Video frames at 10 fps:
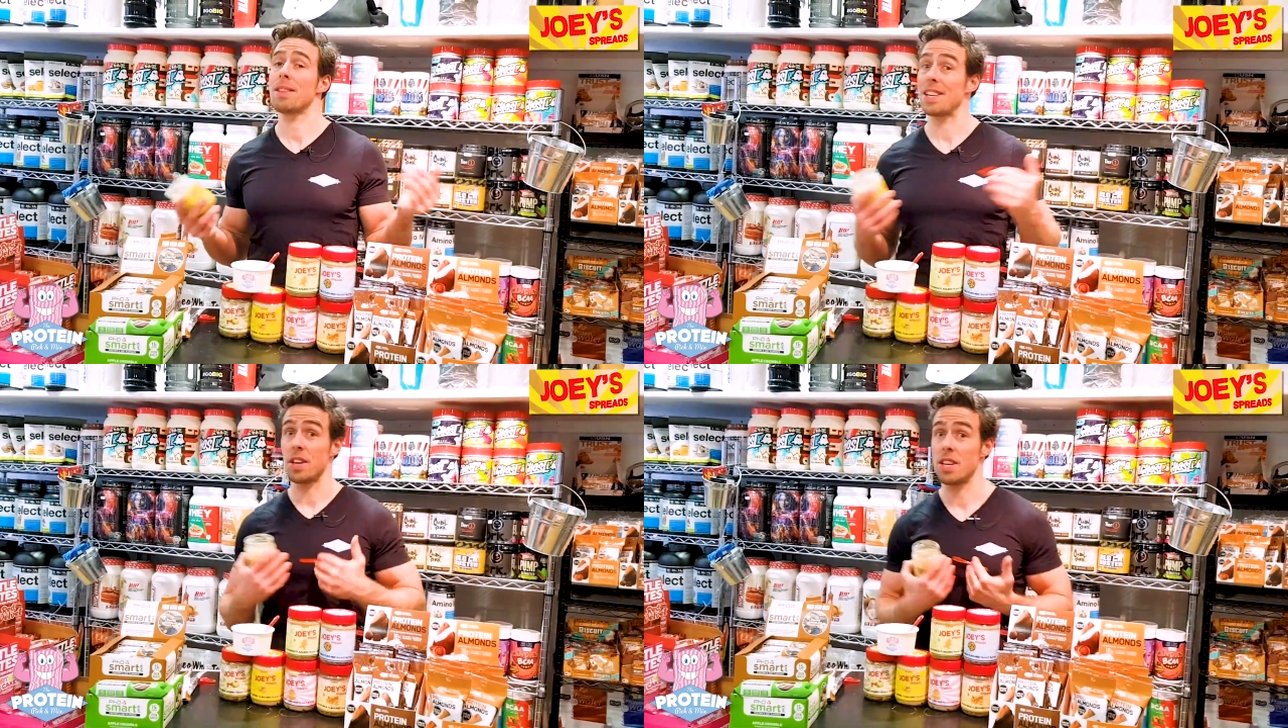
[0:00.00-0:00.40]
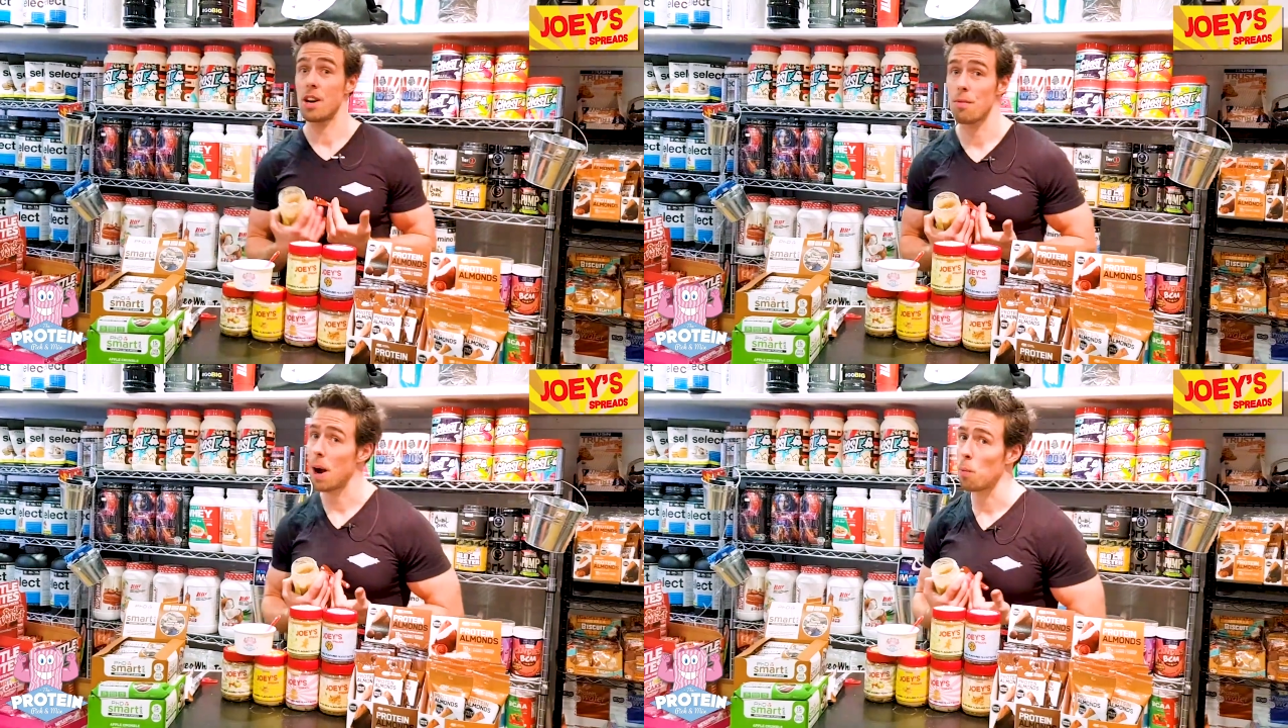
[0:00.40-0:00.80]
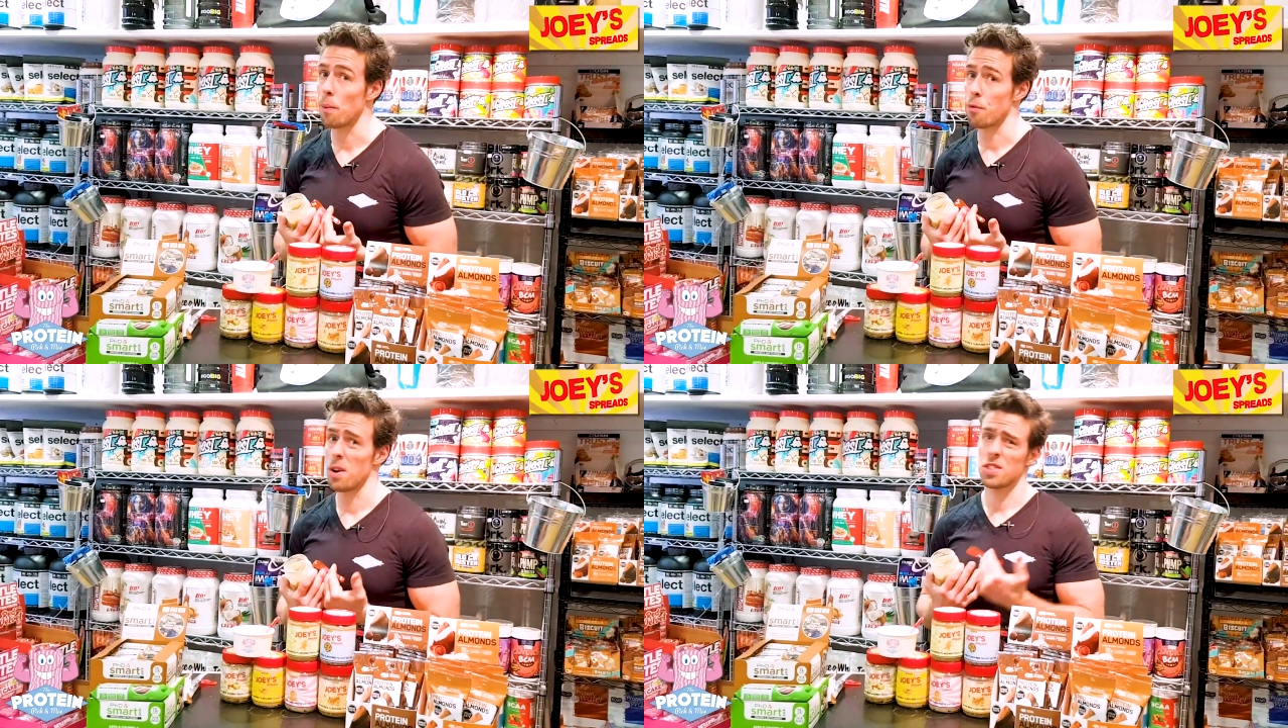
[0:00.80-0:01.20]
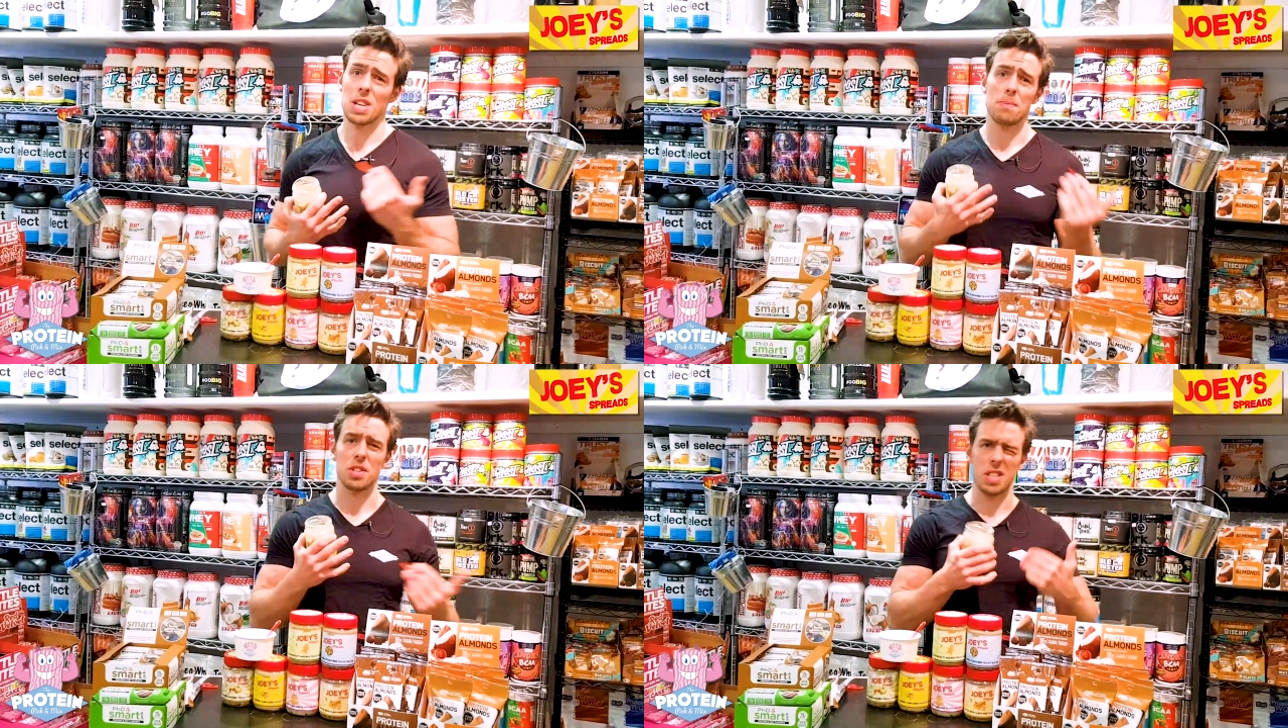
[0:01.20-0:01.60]
That's a year-round one for us,
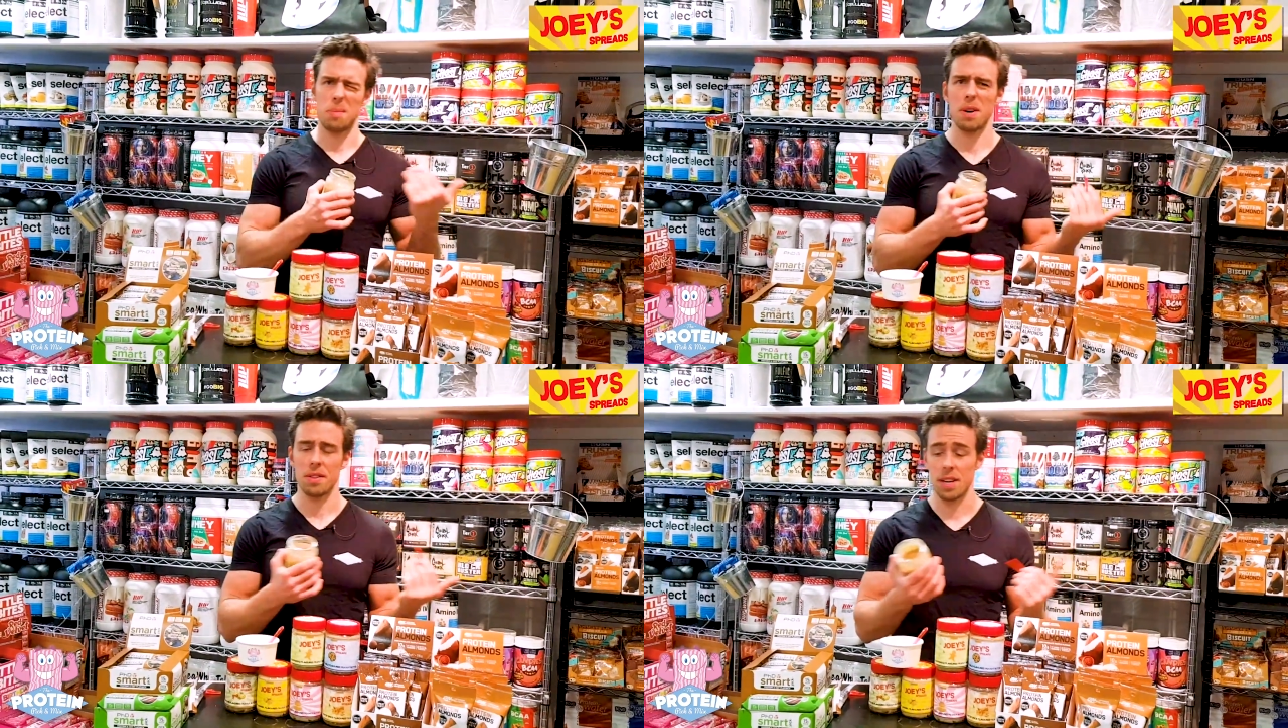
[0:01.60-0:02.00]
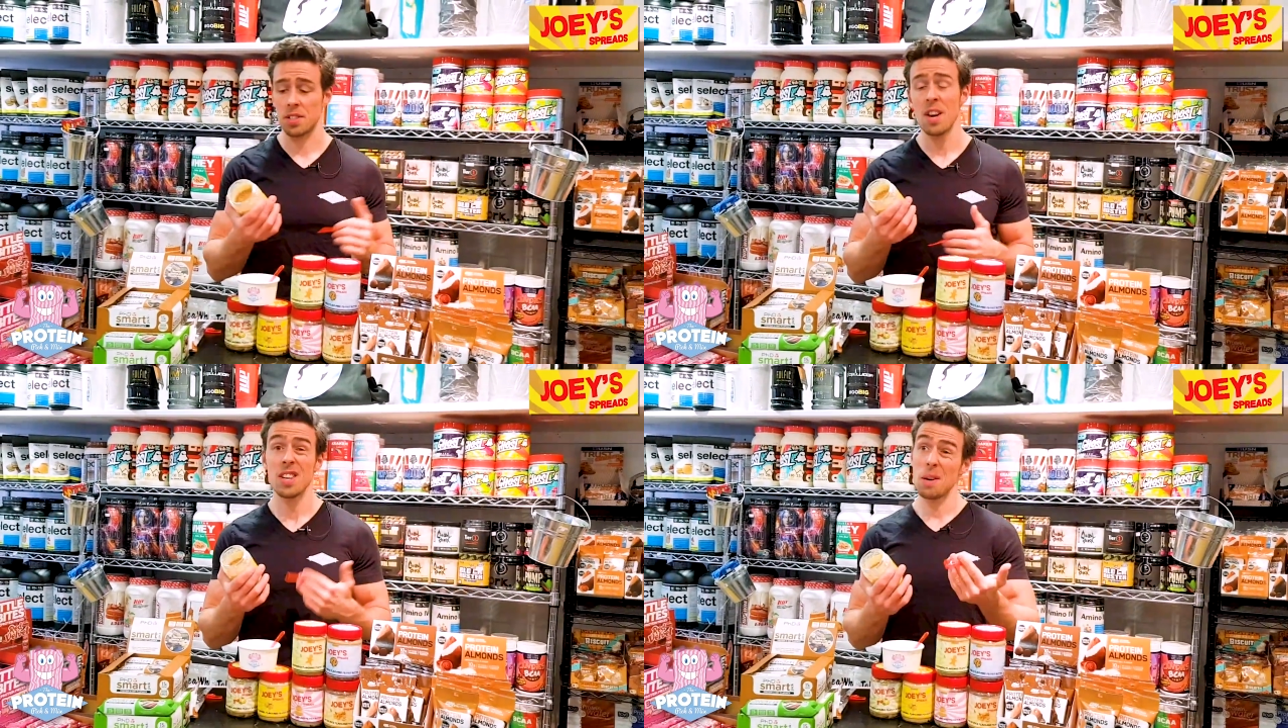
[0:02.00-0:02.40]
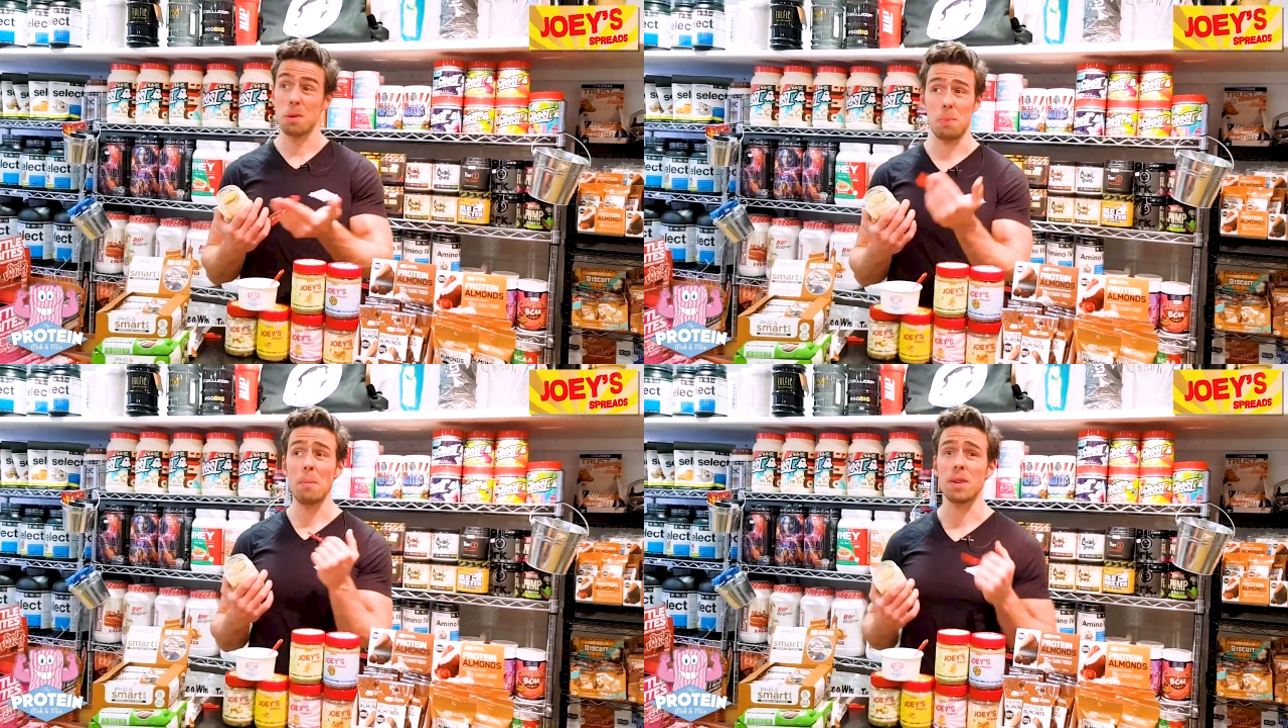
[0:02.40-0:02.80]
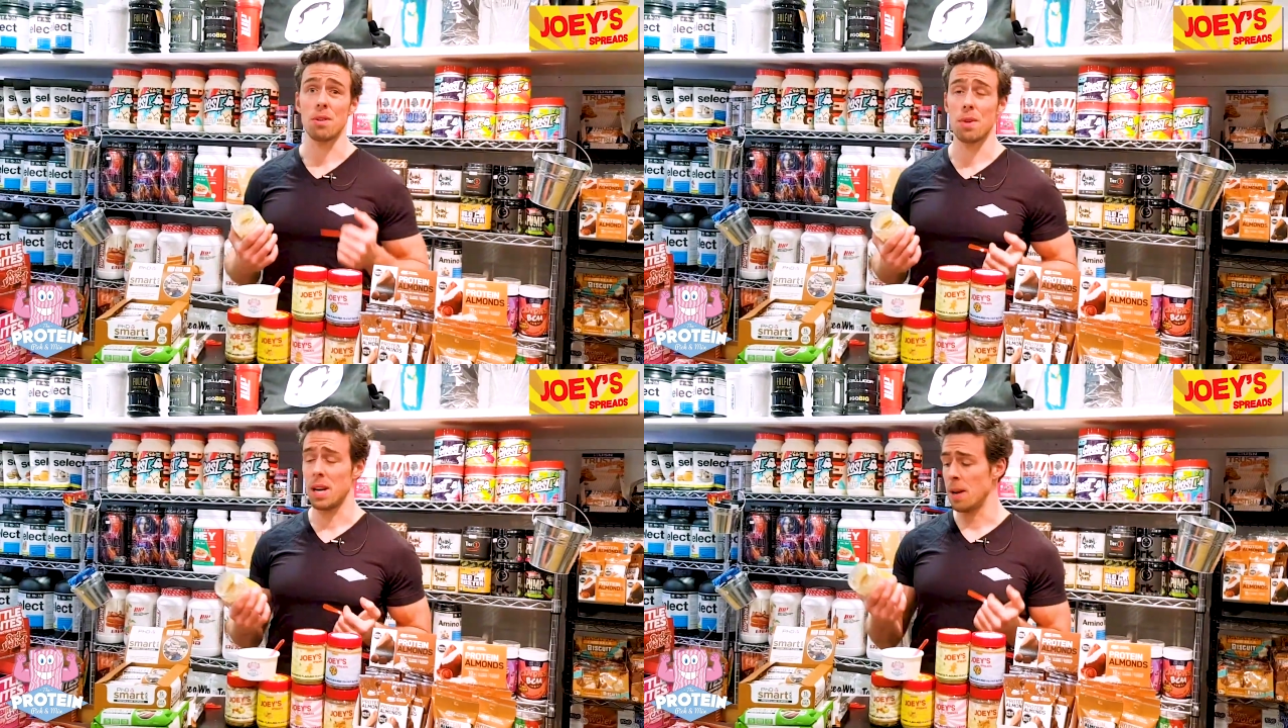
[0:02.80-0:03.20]
same as cinnamon and things, same as
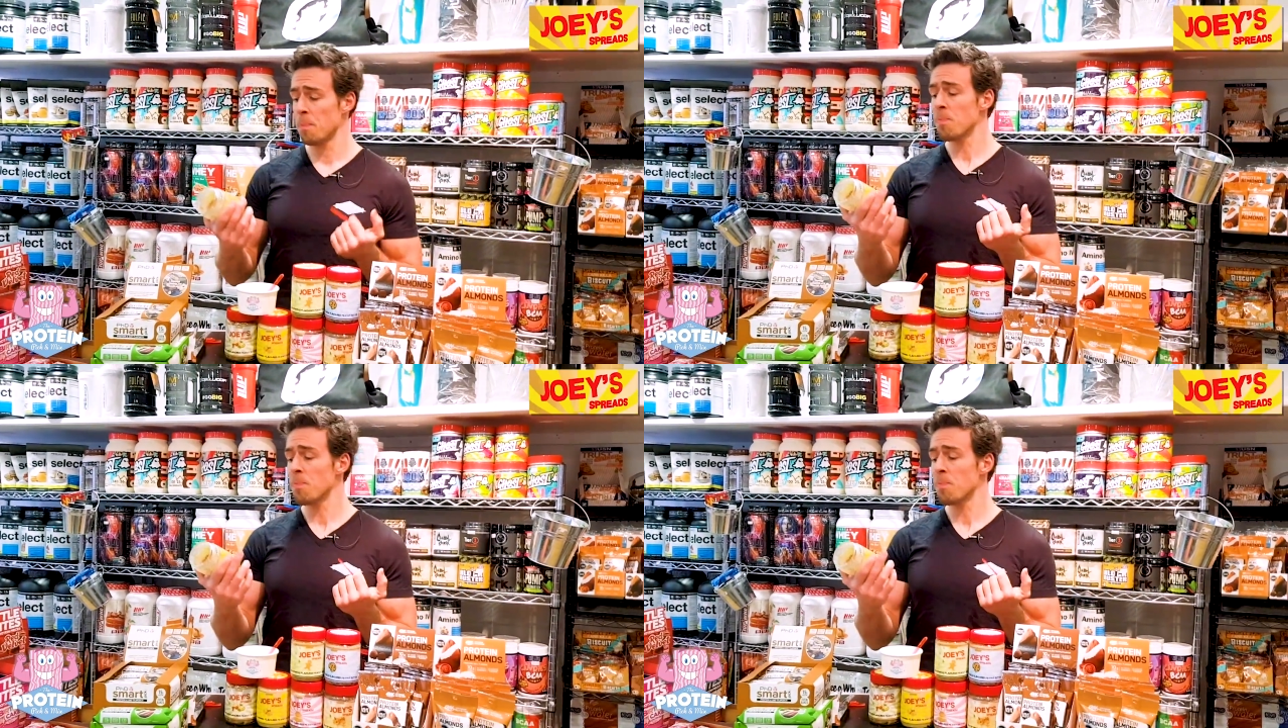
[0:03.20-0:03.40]
pumpkin, really.